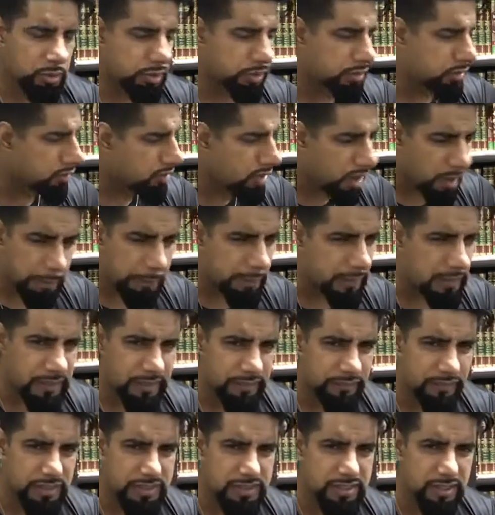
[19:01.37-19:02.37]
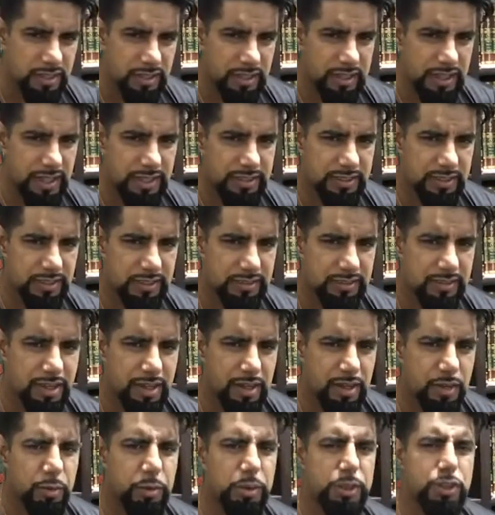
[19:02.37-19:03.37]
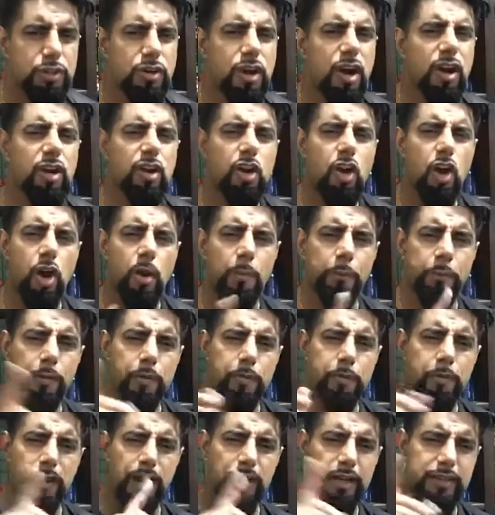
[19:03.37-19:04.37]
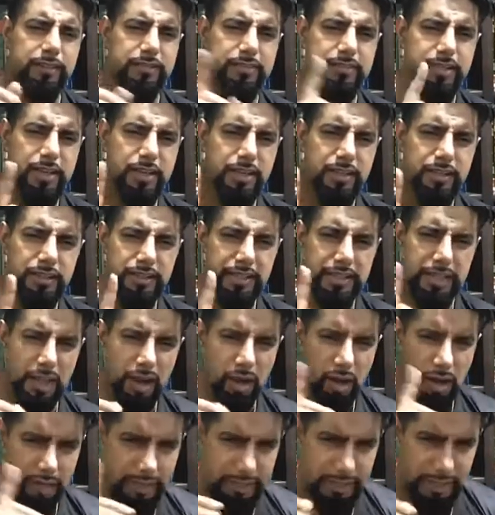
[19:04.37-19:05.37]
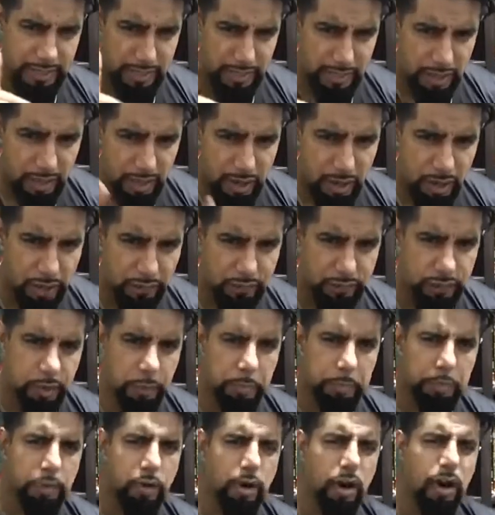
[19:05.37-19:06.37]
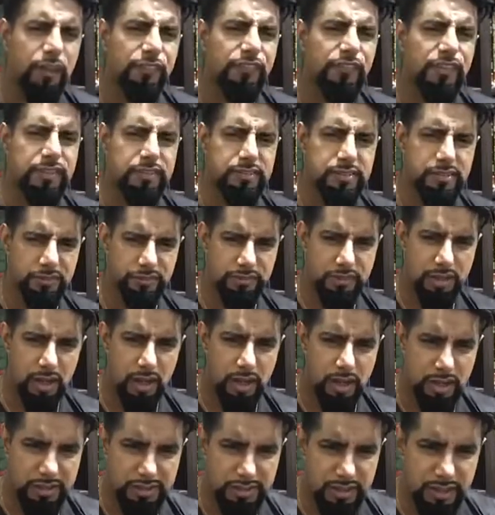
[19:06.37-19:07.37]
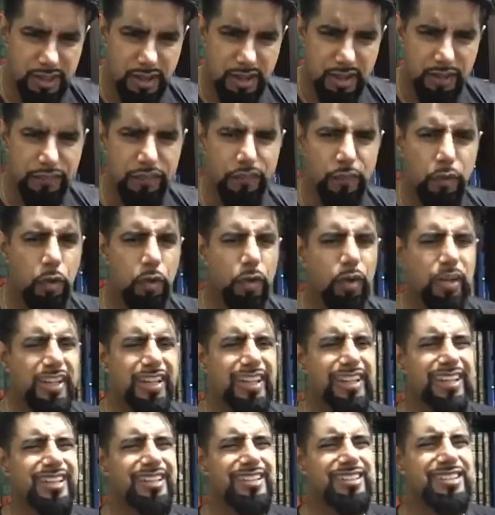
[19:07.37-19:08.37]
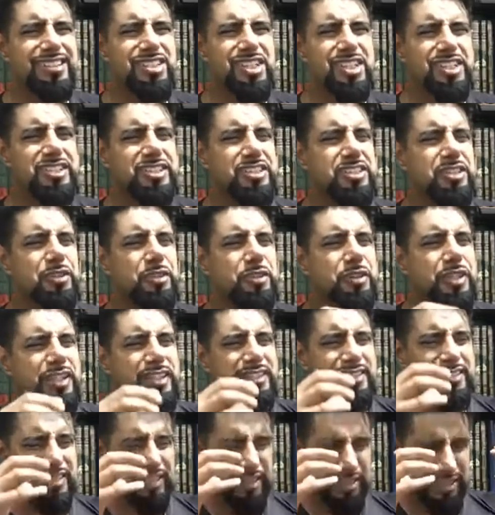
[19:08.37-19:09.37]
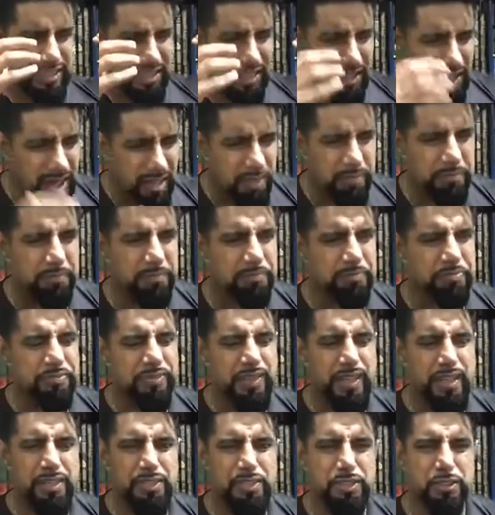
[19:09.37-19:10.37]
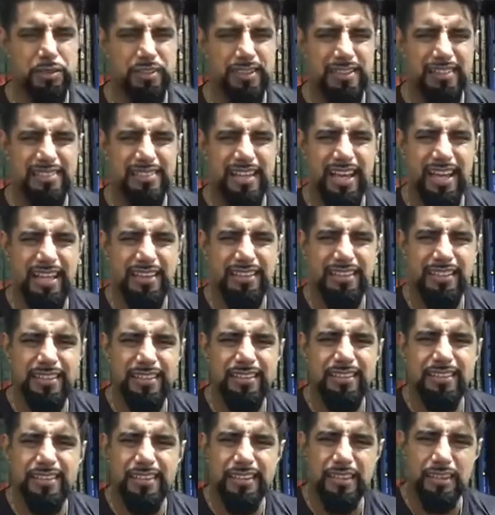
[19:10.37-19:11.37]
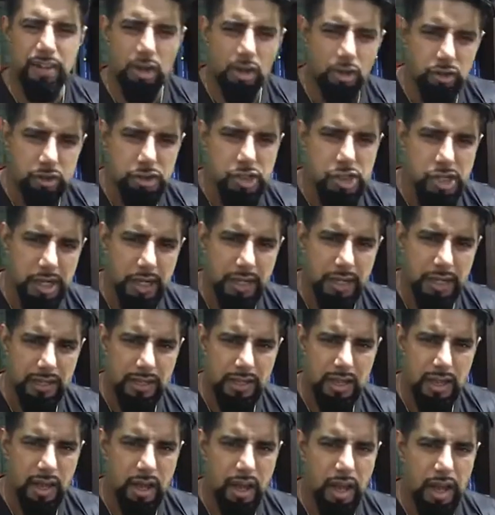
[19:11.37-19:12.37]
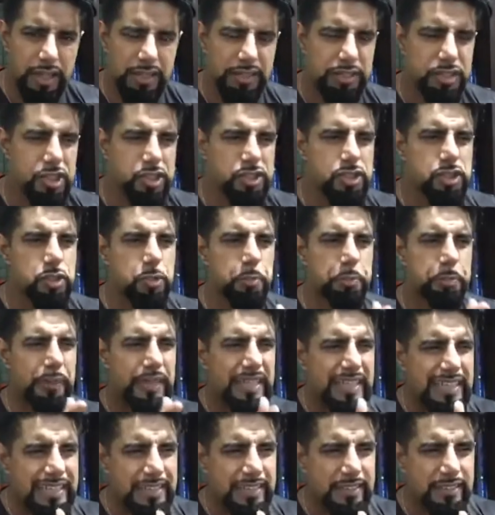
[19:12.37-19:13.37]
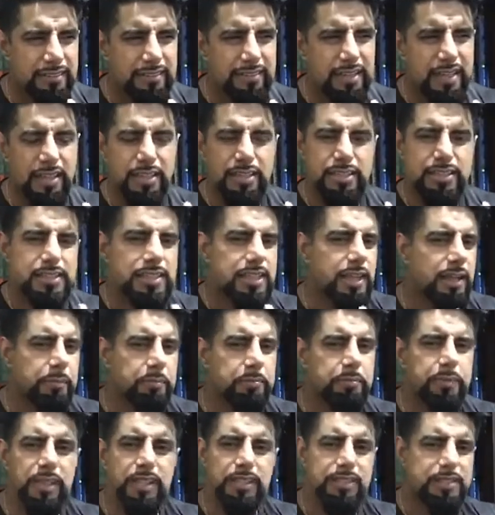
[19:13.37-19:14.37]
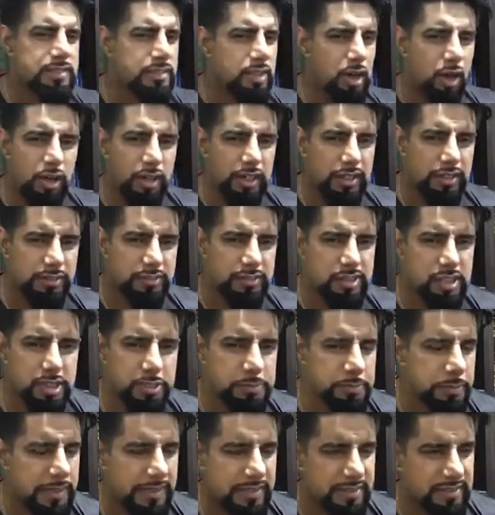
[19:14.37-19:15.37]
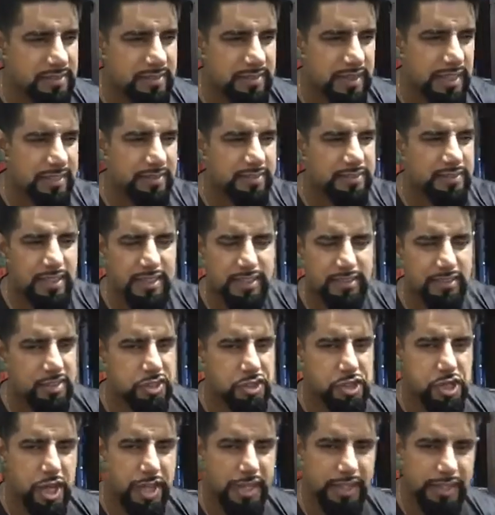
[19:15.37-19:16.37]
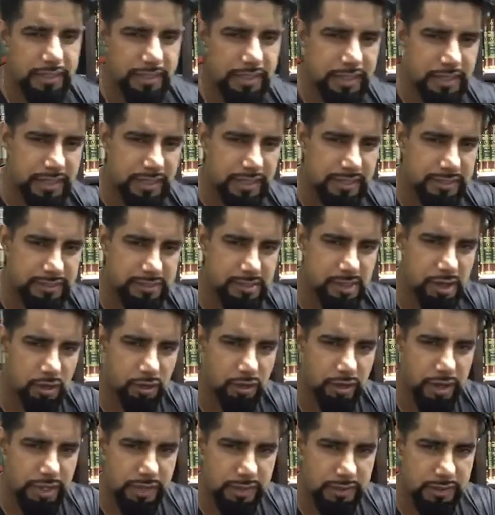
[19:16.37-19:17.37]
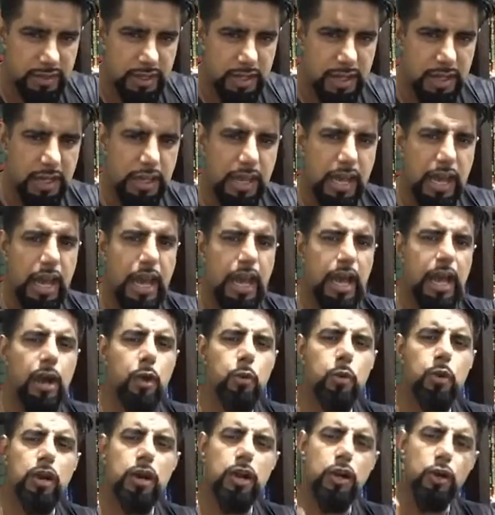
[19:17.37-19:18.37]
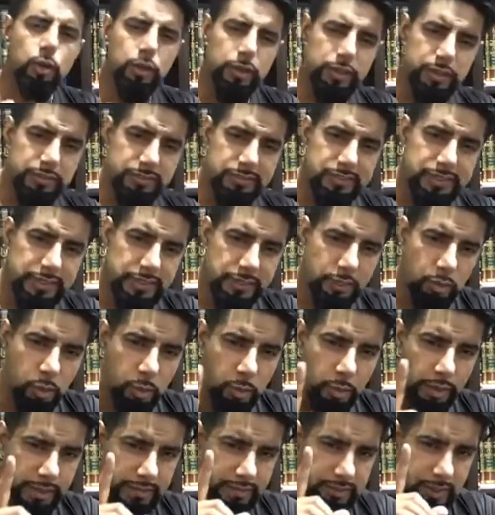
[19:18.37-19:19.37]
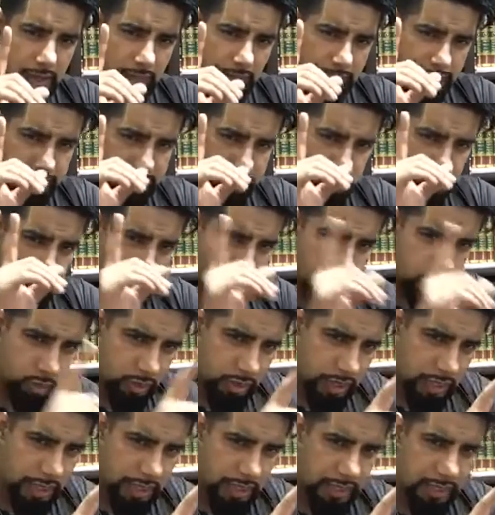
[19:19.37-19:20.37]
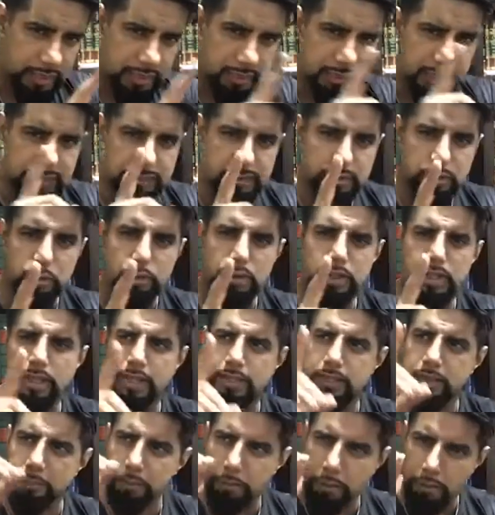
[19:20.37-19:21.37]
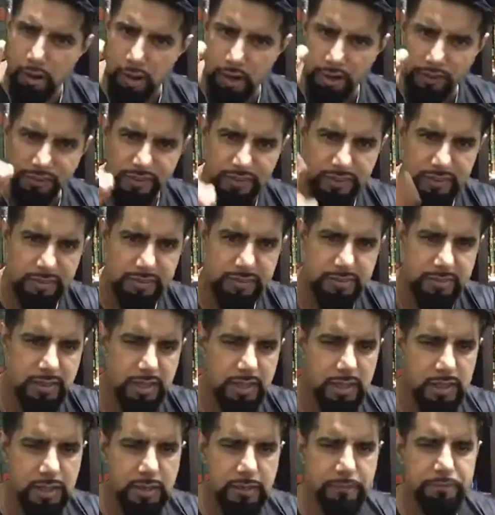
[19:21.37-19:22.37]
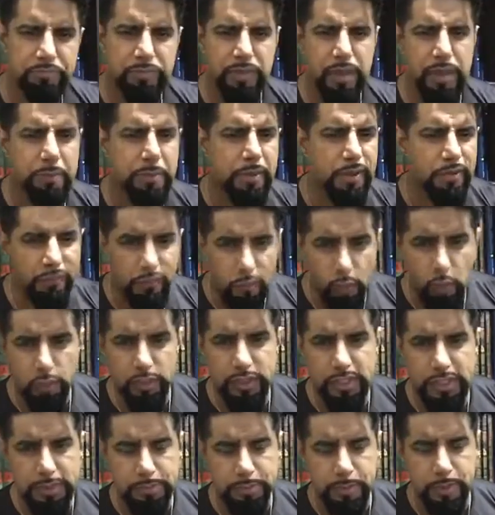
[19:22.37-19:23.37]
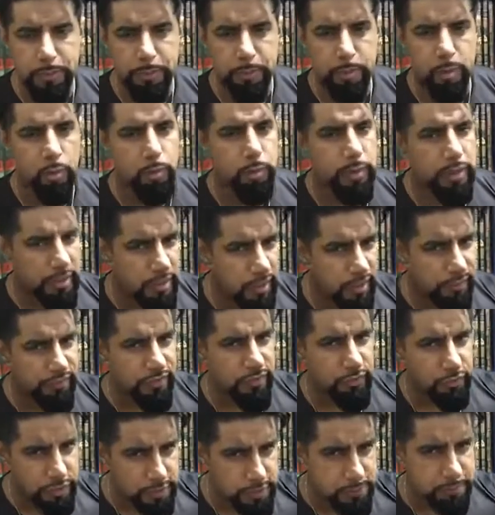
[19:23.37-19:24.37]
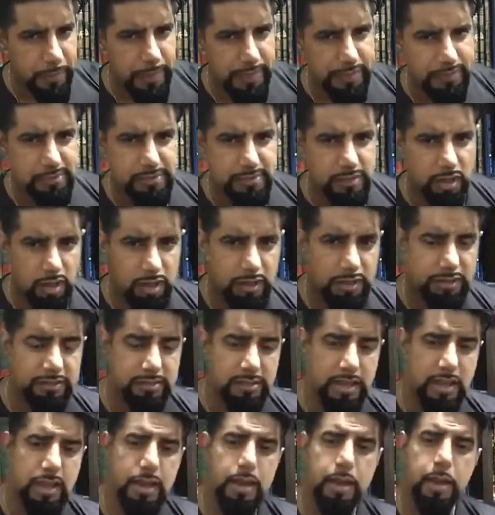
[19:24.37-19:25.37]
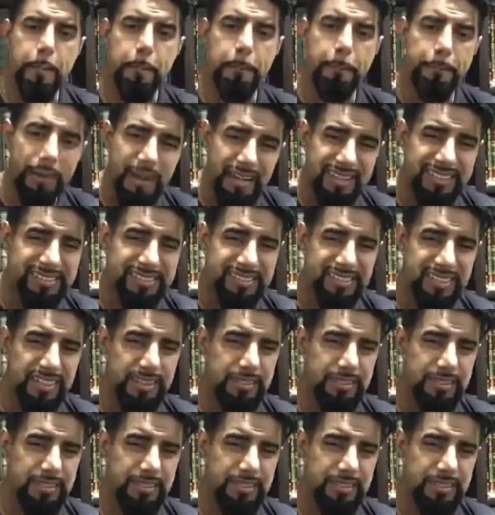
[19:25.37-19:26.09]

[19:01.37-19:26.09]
do not believe in certain hadith. We do not compromise the honor of the prophets of God for just to succumb to this hadithi culture and just to please some scholars just because they said the chain is correct. Our loyalty always lies to the Quran, the Sunnah, the Prophets. Before these people, we love and respect scholars, but